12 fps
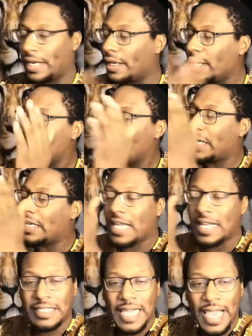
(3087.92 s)
headed. Because
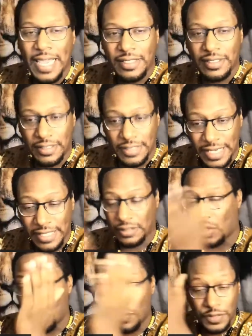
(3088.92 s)
I changed
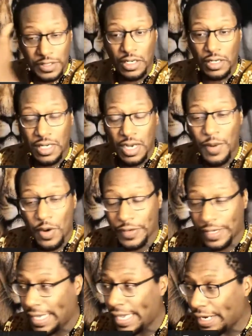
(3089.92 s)
this over to come
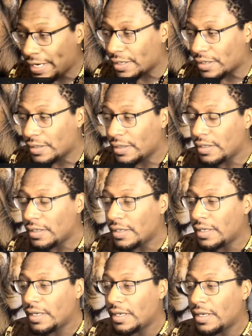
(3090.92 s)
over here,
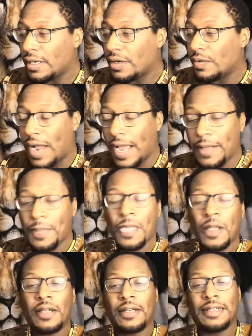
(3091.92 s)
right?
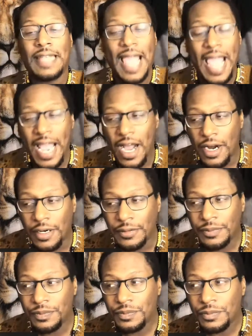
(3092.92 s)

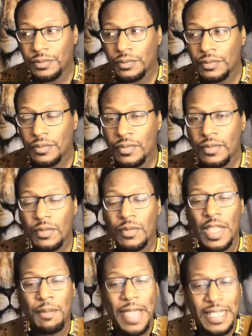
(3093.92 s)
Now
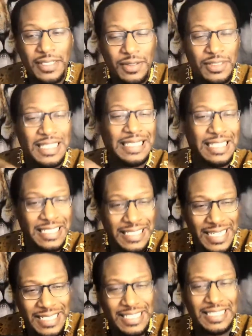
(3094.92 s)
it makes the
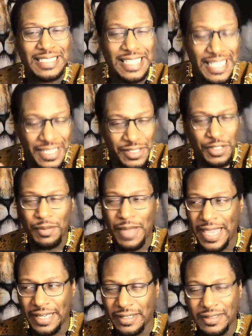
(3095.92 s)
decisions easier to
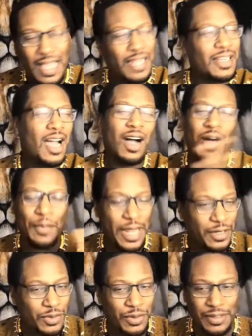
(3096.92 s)
make. Like, no, I'm
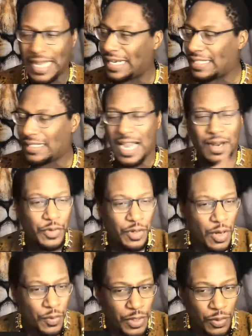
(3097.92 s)
not doing that. That's not
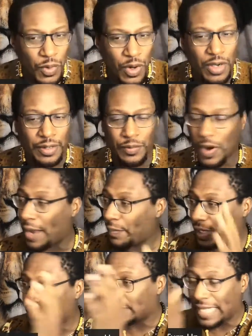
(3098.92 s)
what I really want, right?
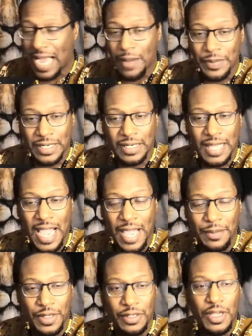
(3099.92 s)
Because now I'm in
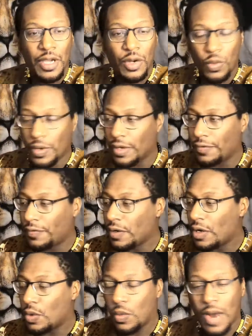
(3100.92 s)
alignment with
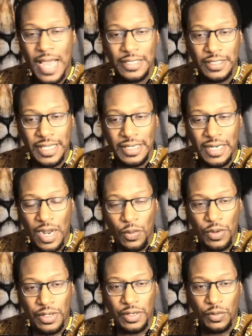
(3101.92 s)
where I said that I
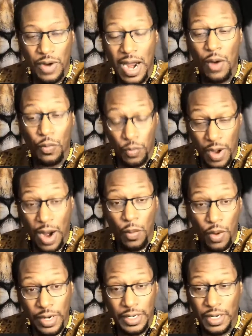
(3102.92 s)
want, where I
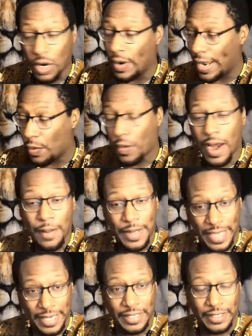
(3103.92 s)
want to go and where I'm
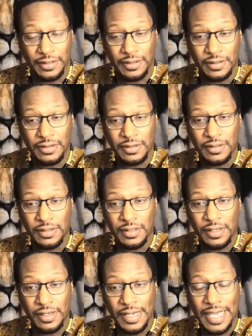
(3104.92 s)
headed.
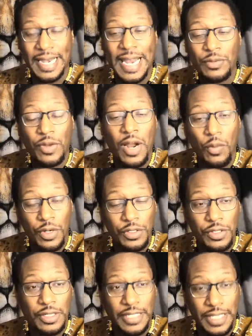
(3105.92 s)
And that's what I
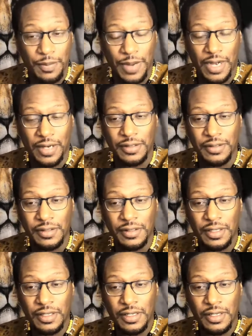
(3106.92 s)
want you to think about.
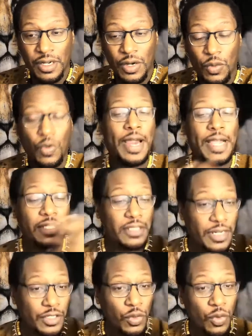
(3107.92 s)
Where is
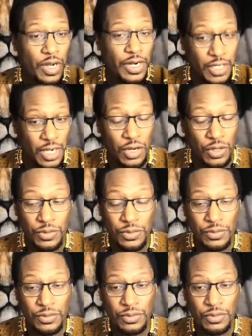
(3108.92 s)
it that you want to go?
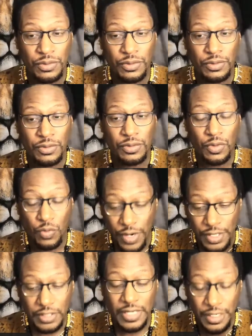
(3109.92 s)

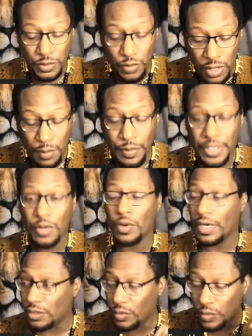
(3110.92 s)
Where is it that you want to be?
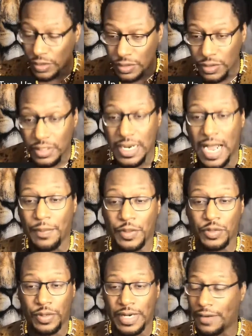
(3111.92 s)
What is it you want to
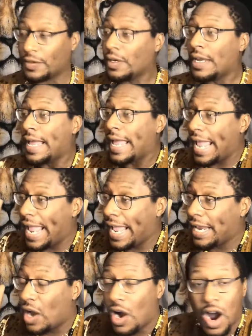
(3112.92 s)
accomplish? Whatever.
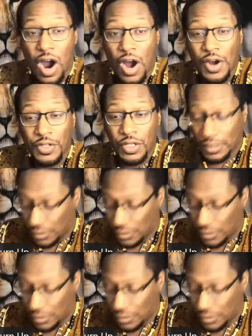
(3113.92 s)
And are you